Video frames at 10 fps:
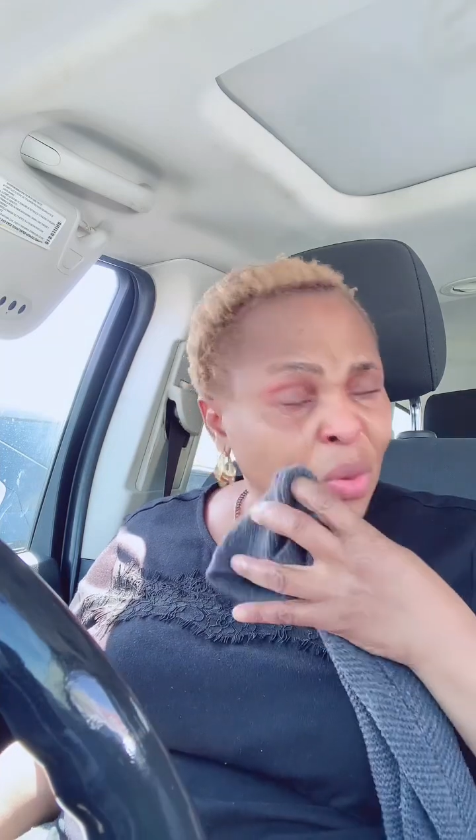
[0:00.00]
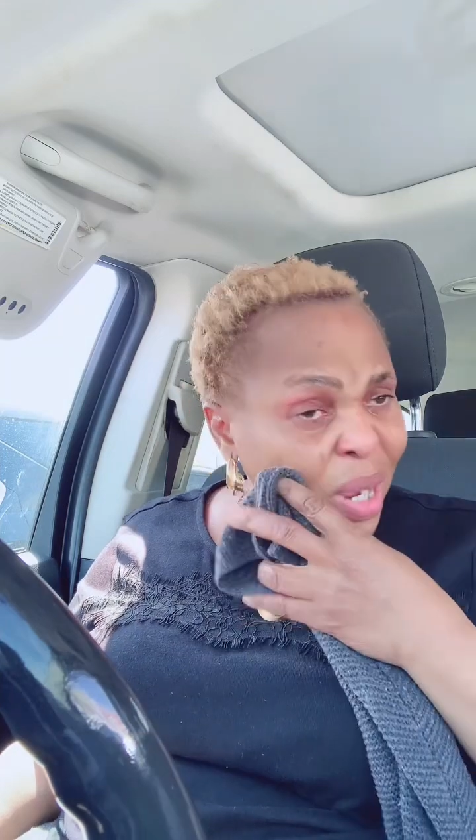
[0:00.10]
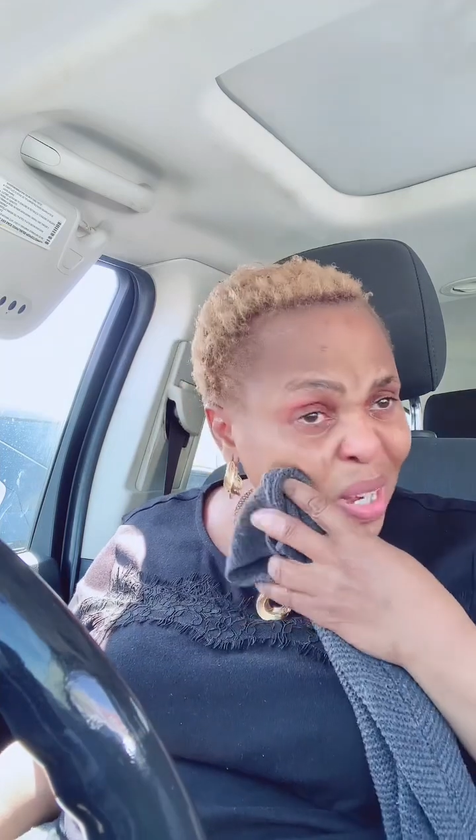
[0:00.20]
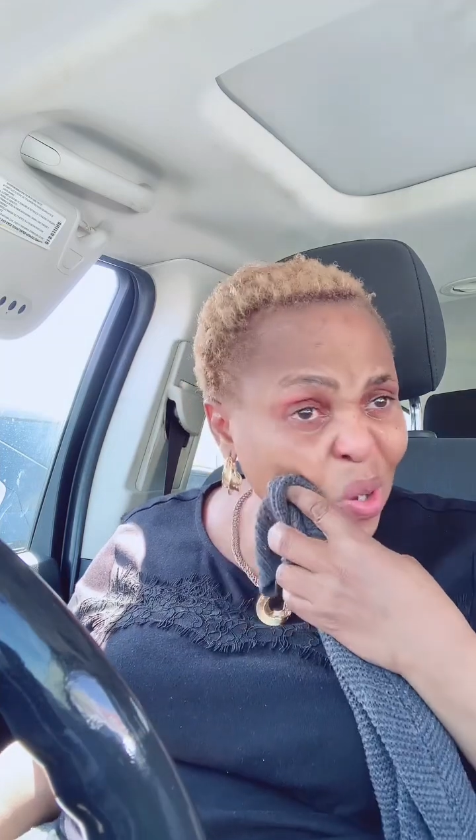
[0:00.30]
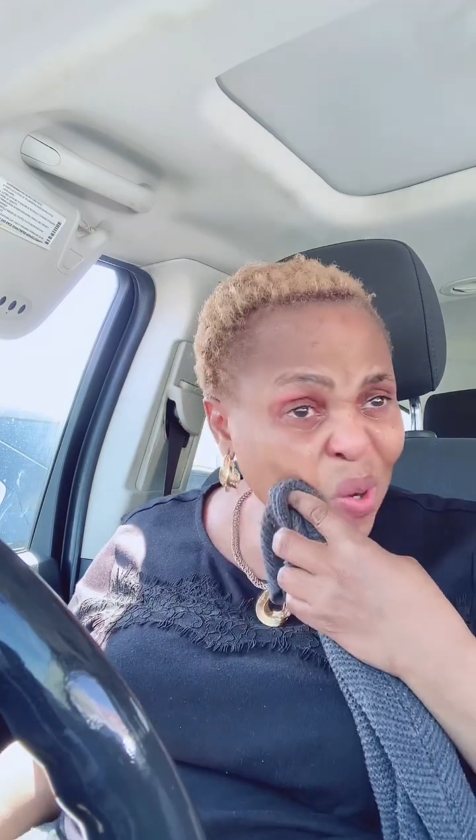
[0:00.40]

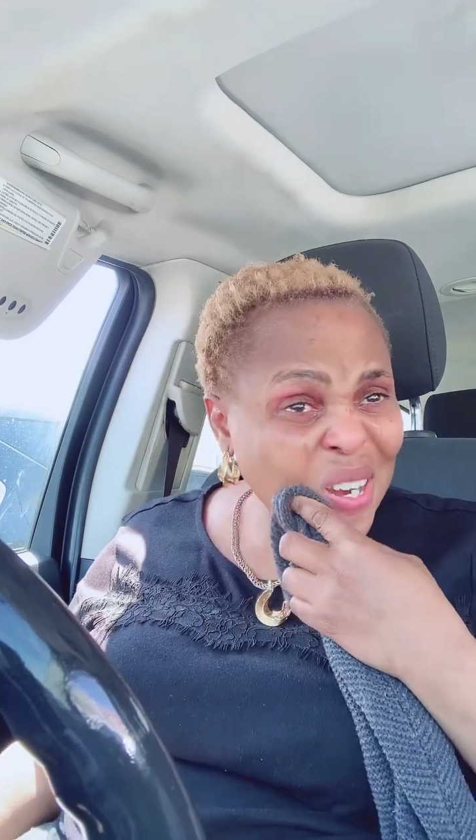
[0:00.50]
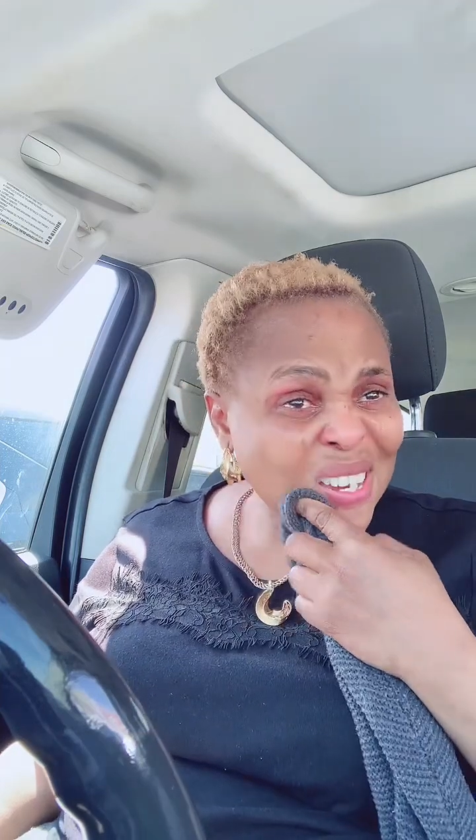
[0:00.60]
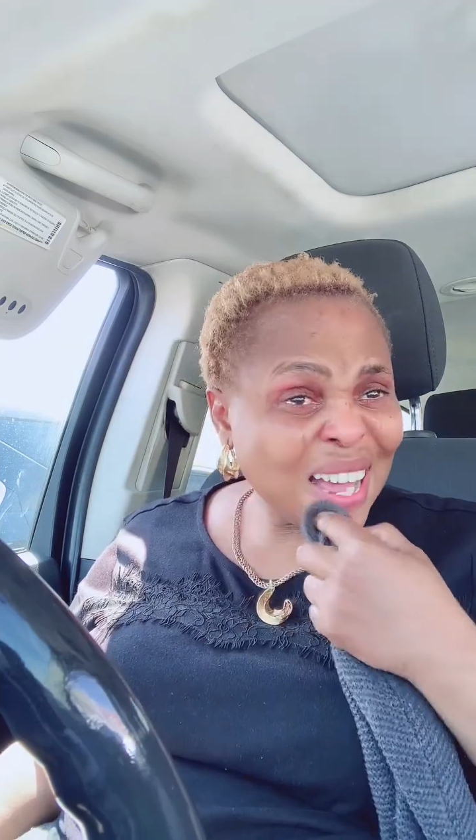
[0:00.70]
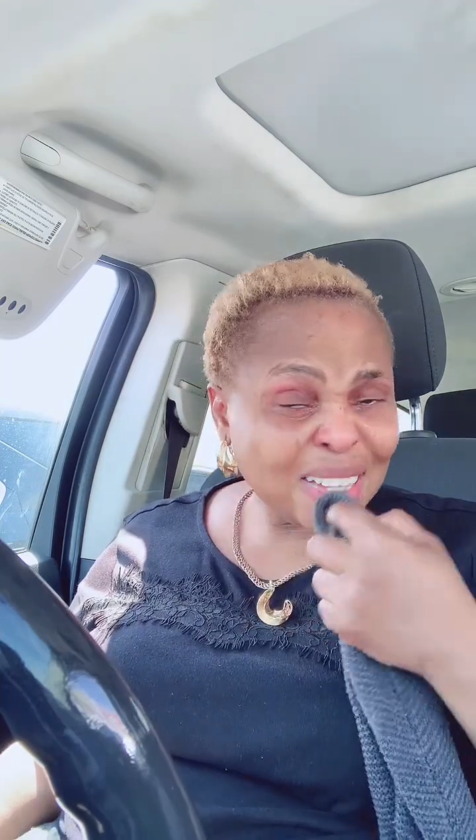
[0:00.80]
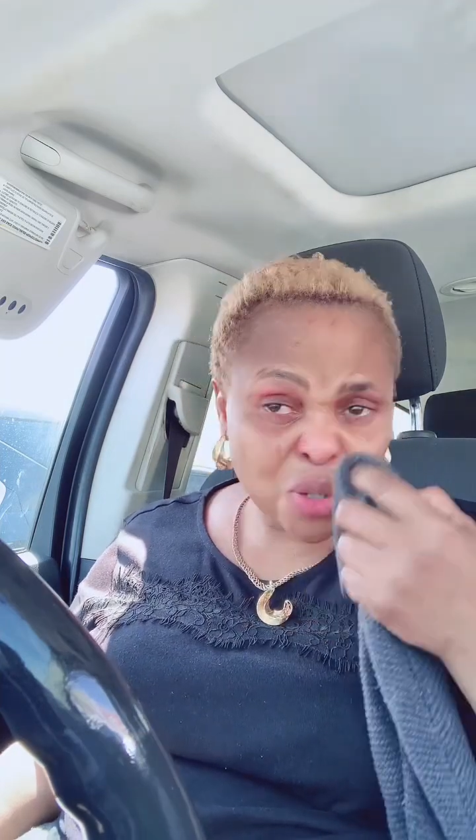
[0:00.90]
when he go reach
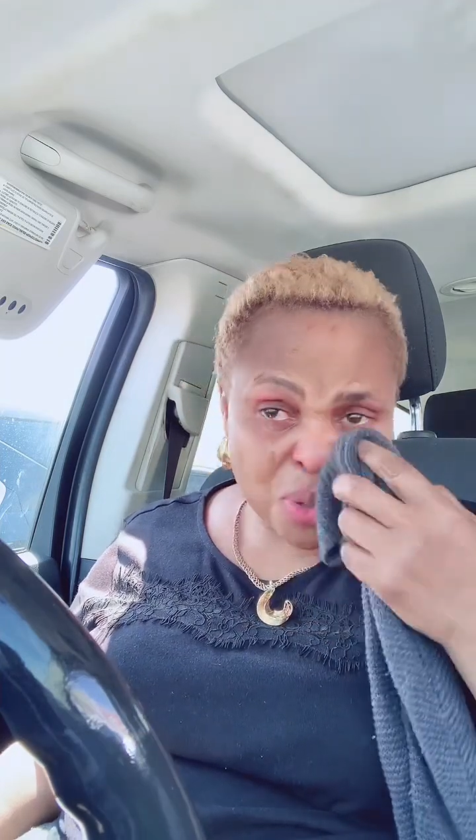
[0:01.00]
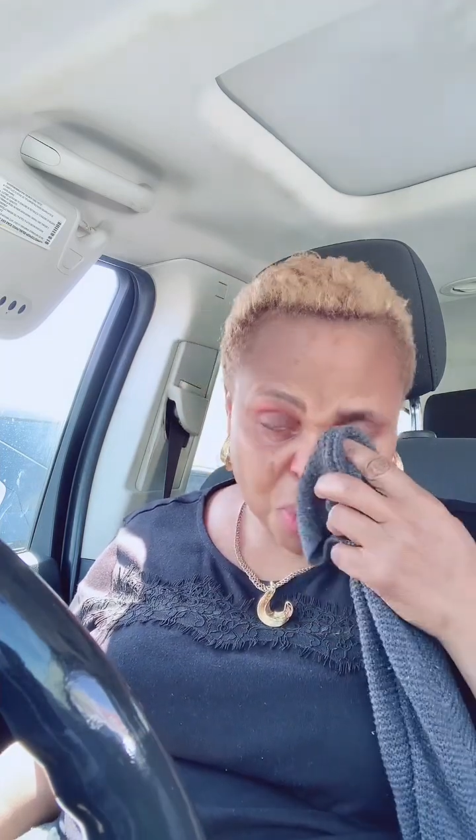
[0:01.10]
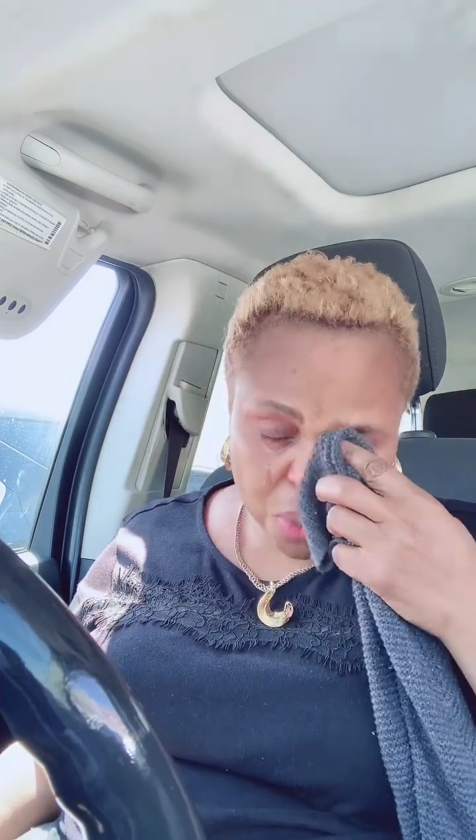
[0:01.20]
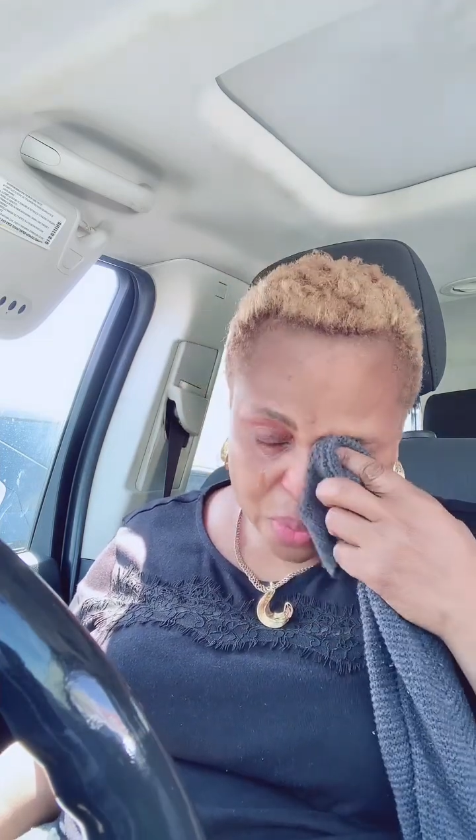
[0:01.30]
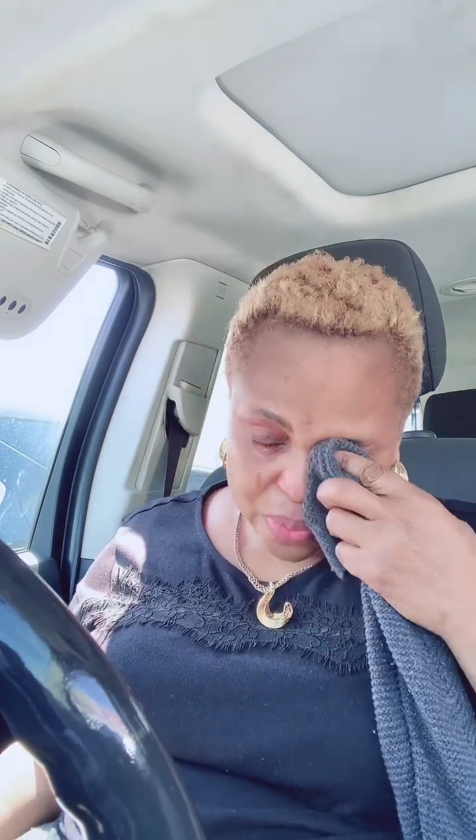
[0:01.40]
their
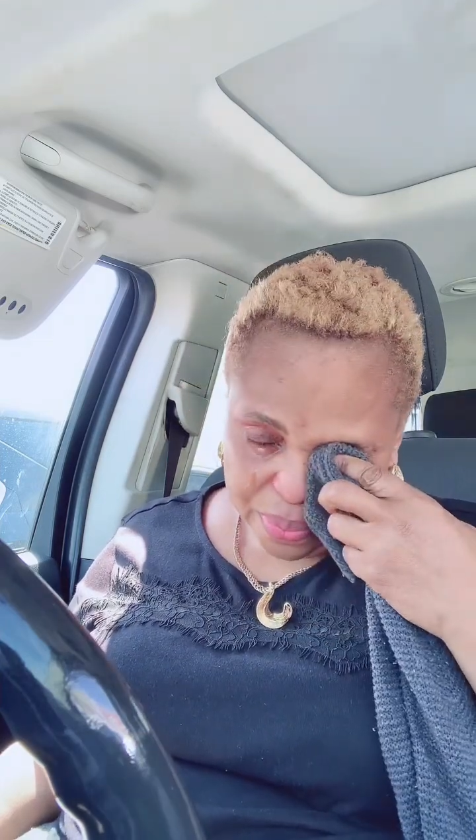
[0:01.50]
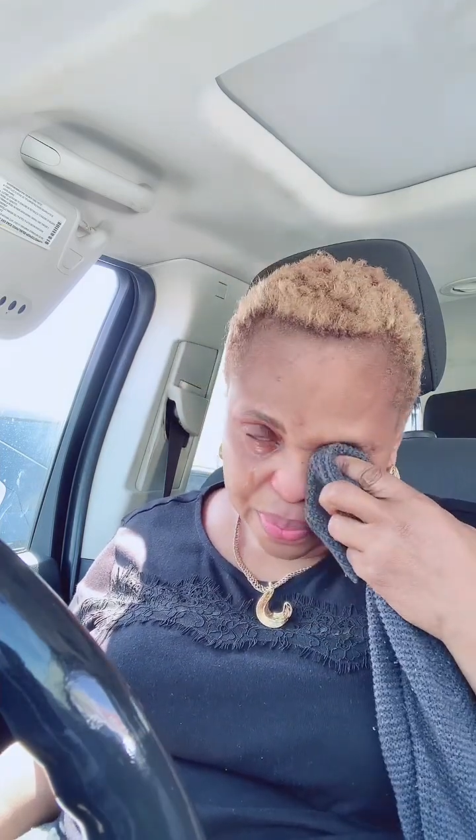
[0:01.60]
tunnel.